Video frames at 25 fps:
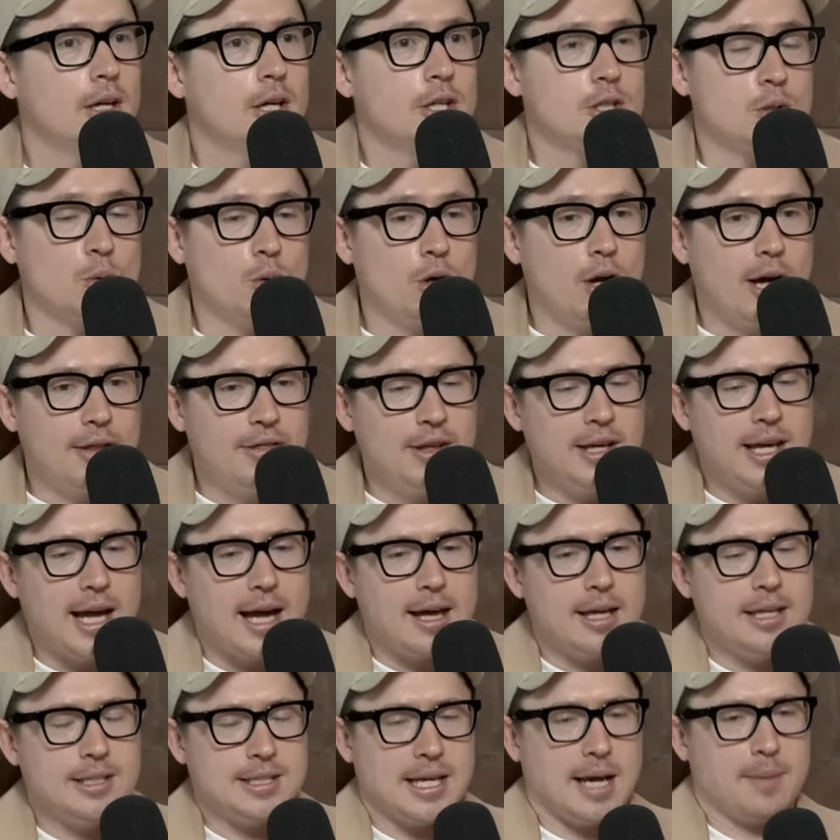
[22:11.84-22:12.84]
So, what I think
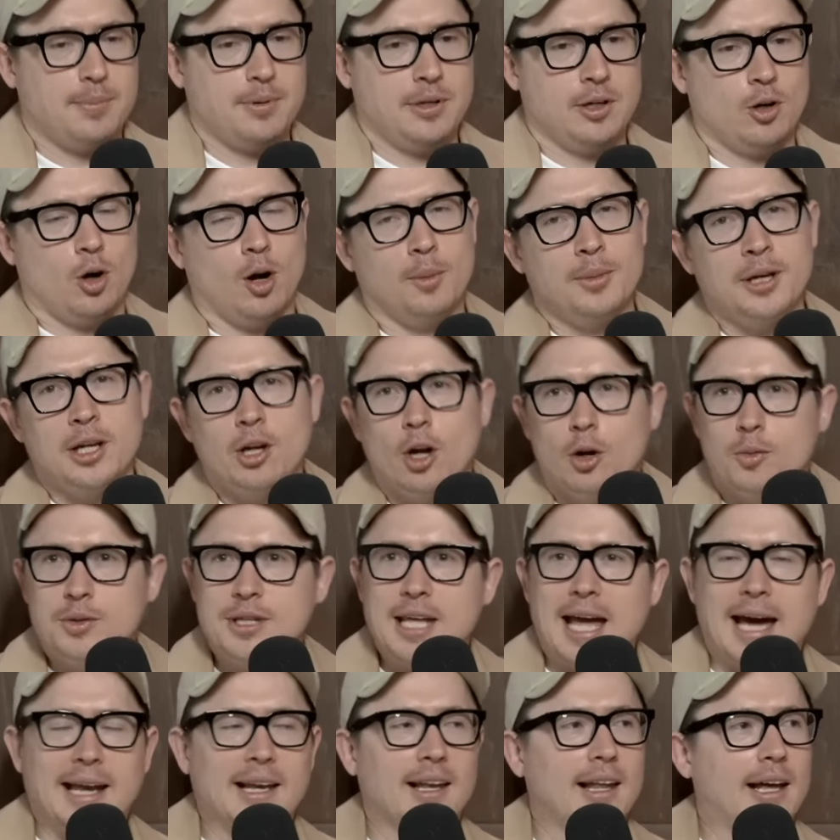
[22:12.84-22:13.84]
ha- is happening, I'm going to go with
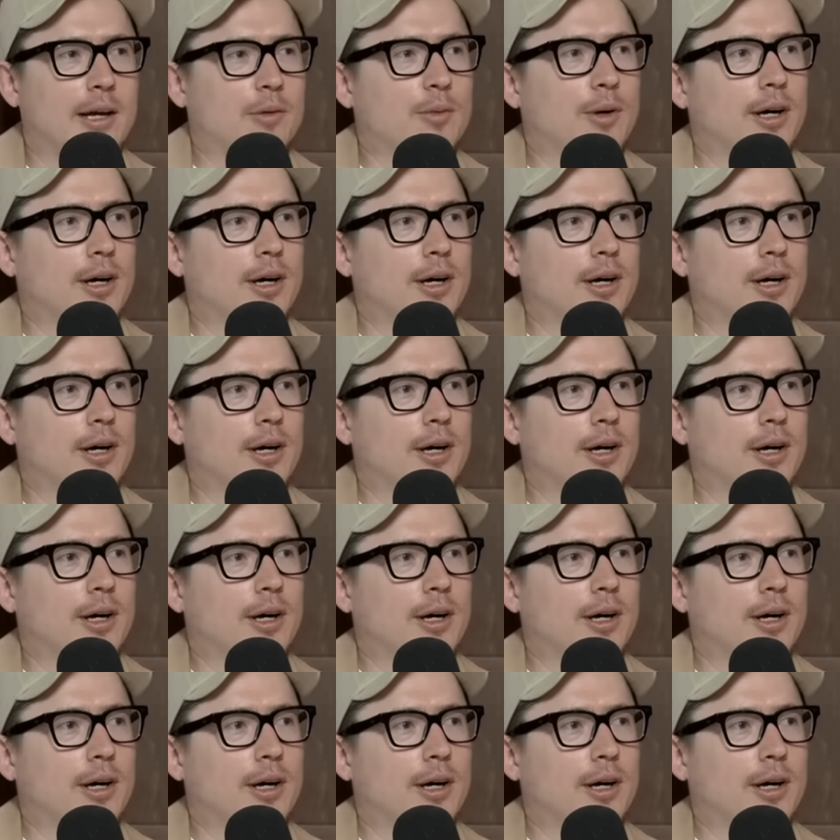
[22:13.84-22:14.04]
the Adelaide